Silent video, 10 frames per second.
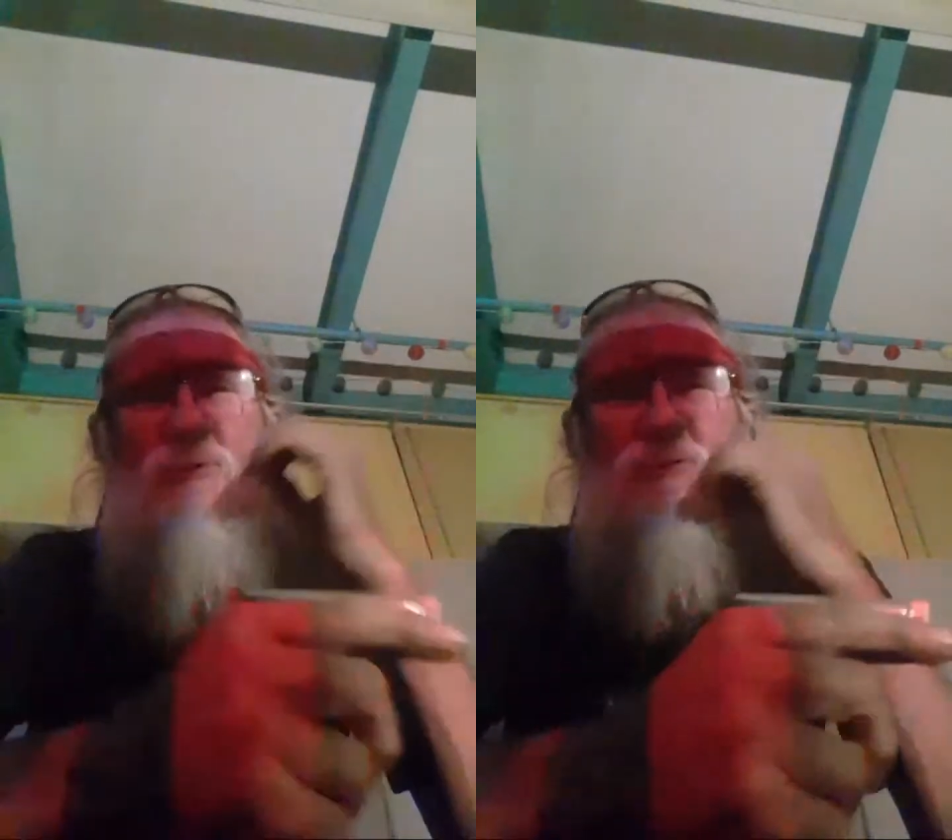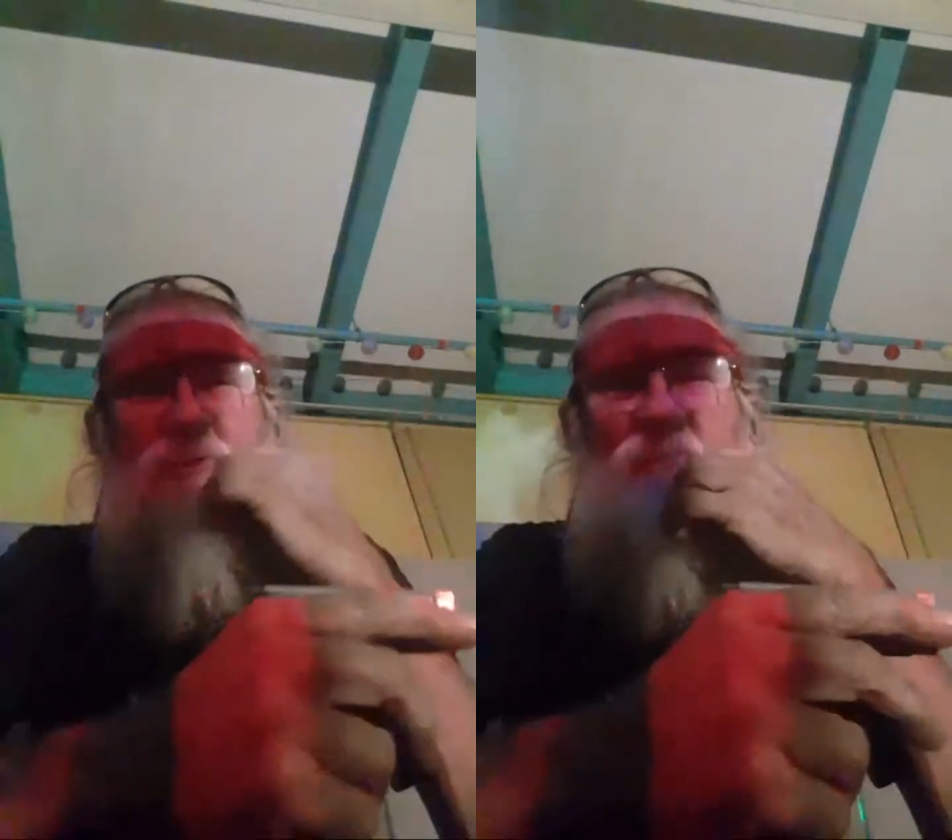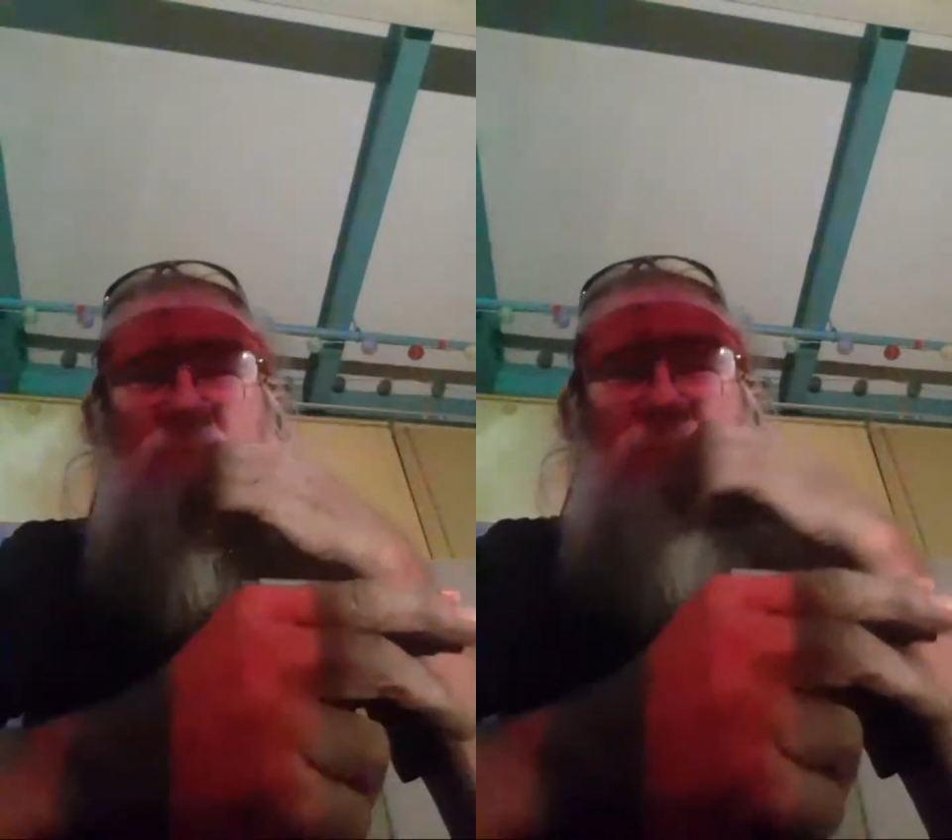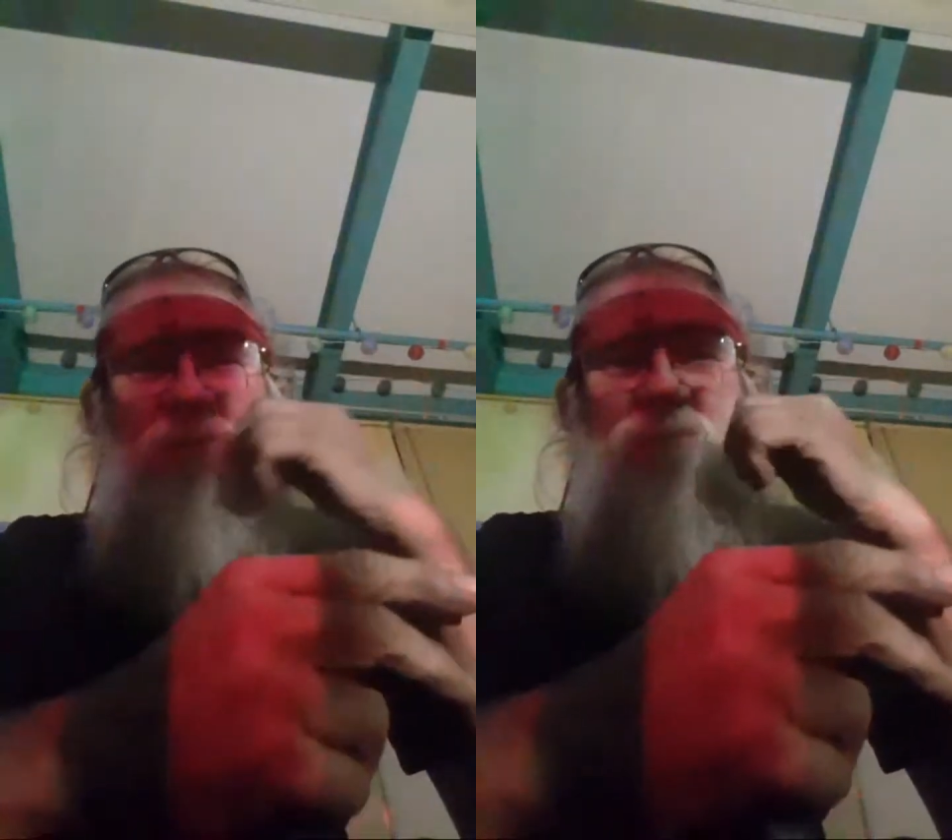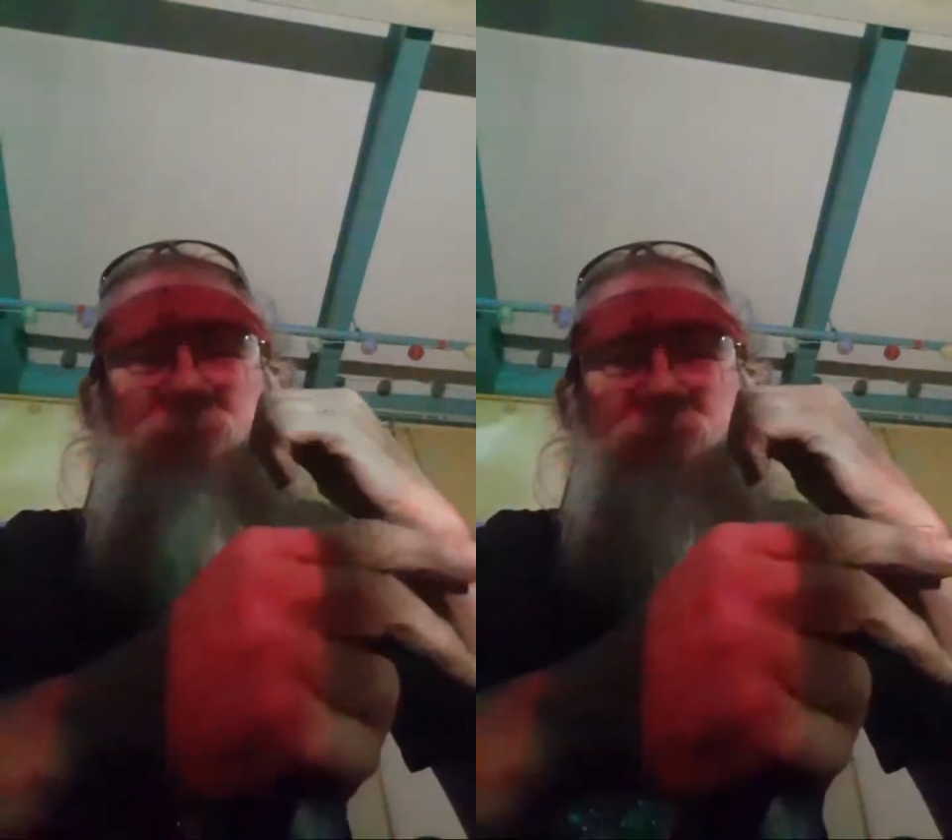getting
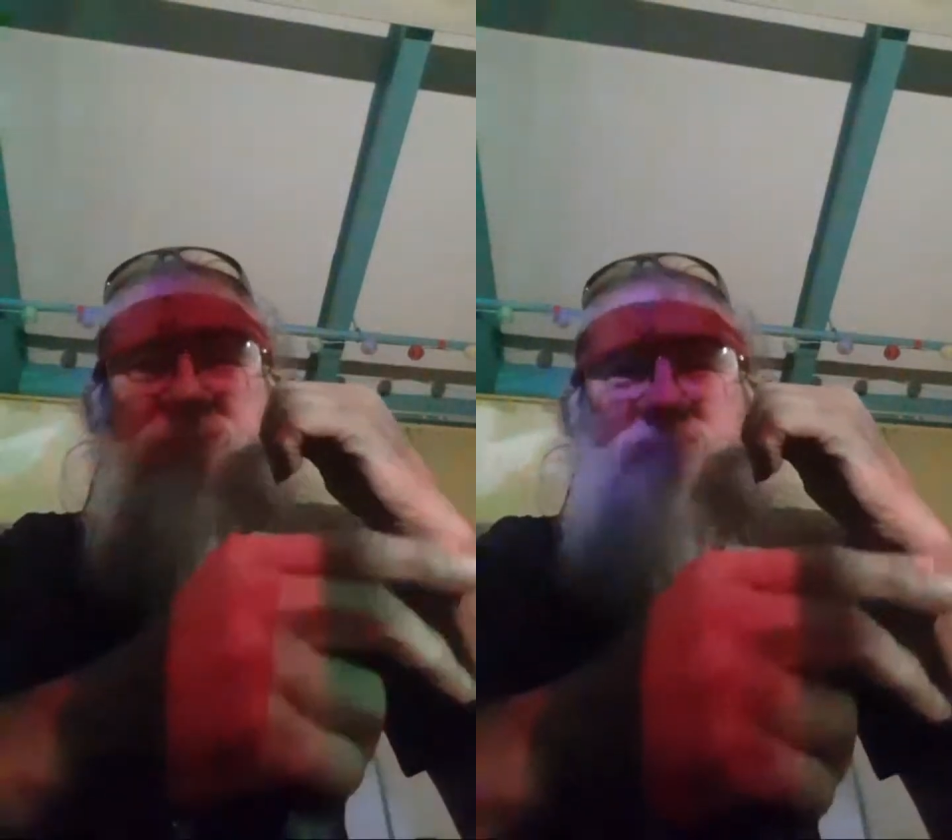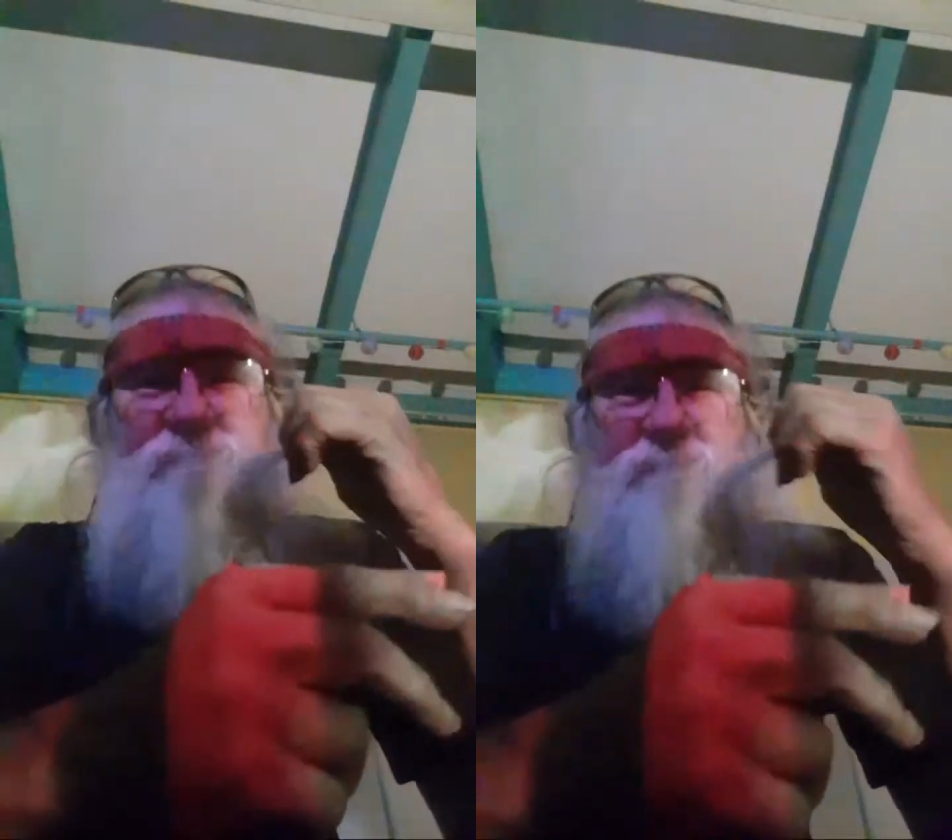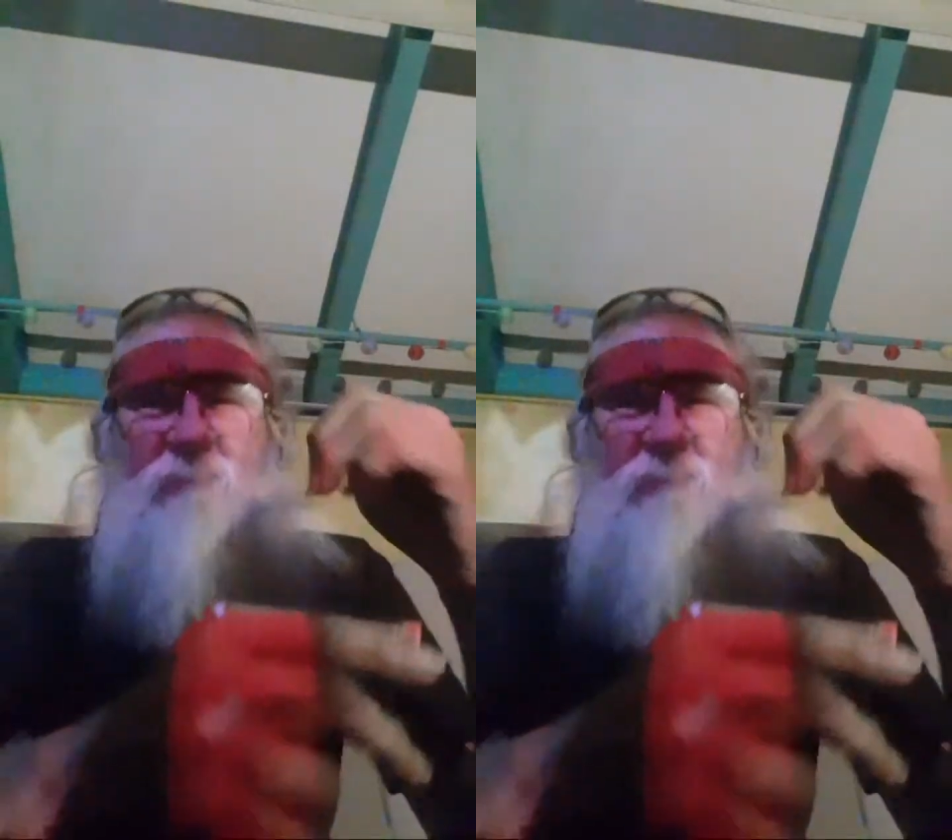crazy. I